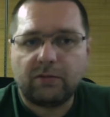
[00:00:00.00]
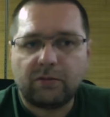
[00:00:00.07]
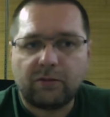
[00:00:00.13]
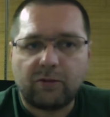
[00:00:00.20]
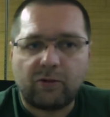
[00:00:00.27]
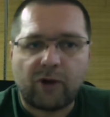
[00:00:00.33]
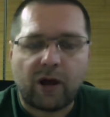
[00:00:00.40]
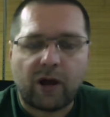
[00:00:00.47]

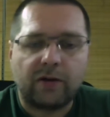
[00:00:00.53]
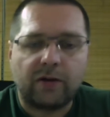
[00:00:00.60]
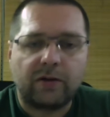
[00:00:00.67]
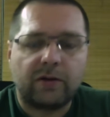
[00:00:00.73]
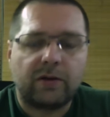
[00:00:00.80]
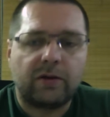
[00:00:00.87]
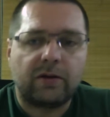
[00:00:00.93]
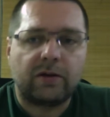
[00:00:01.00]
run
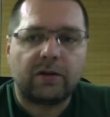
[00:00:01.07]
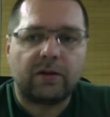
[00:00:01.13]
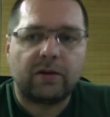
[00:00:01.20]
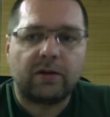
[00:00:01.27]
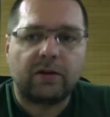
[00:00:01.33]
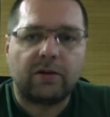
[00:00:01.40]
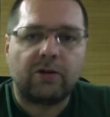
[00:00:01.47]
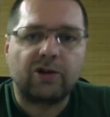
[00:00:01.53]

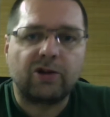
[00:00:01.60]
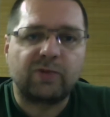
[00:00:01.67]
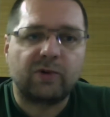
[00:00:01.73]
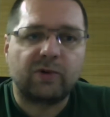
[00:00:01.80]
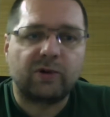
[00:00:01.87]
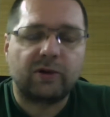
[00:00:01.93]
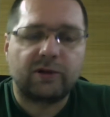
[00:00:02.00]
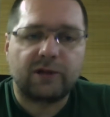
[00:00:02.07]

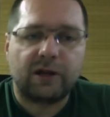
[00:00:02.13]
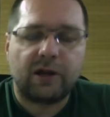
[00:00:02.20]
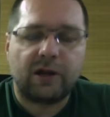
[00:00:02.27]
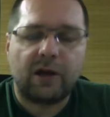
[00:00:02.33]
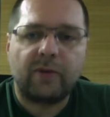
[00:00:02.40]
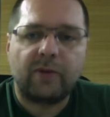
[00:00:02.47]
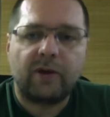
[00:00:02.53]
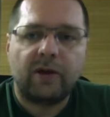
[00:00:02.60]
hotspot
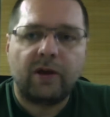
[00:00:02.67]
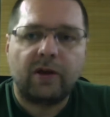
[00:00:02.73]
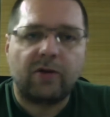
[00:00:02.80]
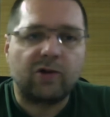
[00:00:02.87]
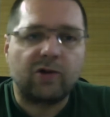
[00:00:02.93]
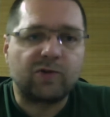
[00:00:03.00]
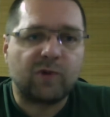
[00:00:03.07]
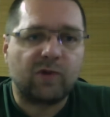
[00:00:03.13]
setup,
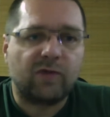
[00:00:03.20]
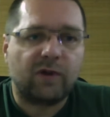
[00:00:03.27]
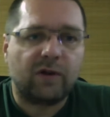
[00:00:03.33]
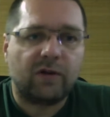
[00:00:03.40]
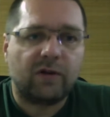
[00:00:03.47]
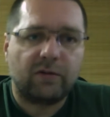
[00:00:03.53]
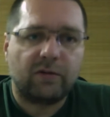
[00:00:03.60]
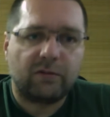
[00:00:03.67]
the hotspot
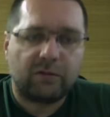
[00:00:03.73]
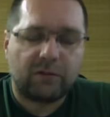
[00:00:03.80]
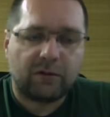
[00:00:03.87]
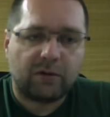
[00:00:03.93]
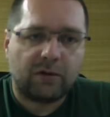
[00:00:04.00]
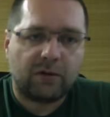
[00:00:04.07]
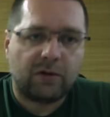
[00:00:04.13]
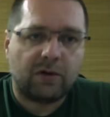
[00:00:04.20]
will
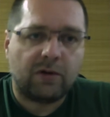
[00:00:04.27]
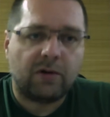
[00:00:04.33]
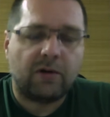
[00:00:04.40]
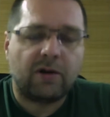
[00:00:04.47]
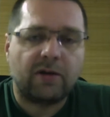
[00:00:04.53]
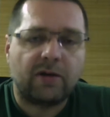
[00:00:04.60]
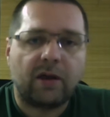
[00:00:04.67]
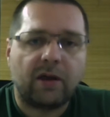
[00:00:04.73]

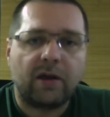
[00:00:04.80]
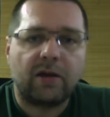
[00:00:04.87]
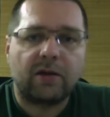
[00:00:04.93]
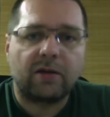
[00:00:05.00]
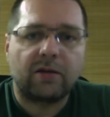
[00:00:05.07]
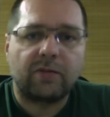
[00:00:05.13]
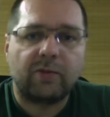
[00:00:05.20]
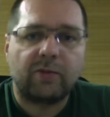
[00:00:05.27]

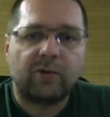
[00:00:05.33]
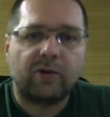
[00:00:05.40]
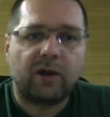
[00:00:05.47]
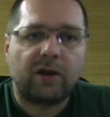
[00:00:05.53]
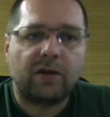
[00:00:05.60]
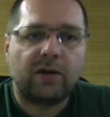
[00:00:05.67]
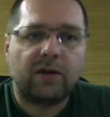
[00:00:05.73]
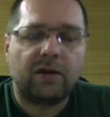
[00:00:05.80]
retake port
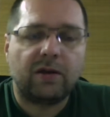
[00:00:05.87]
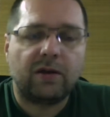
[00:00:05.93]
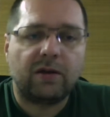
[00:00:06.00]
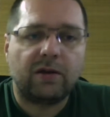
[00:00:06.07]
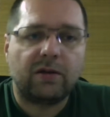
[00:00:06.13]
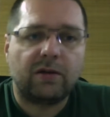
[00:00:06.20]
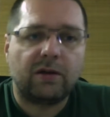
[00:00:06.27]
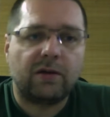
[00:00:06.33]
80,
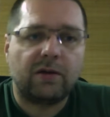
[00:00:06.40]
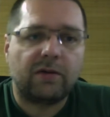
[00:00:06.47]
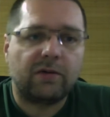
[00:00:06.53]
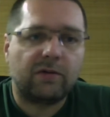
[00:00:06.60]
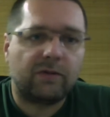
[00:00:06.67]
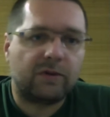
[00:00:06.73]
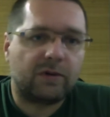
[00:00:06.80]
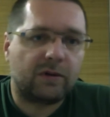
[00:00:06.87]
and there
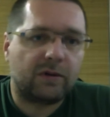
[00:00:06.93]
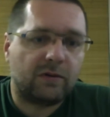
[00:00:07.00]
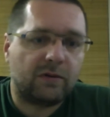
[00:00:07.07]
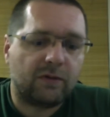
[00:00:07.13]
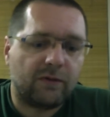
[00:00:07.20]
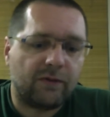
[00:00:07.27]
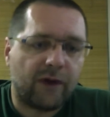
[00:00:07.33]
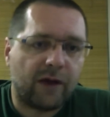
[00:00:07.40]
you
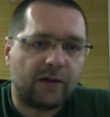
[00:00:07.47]
will find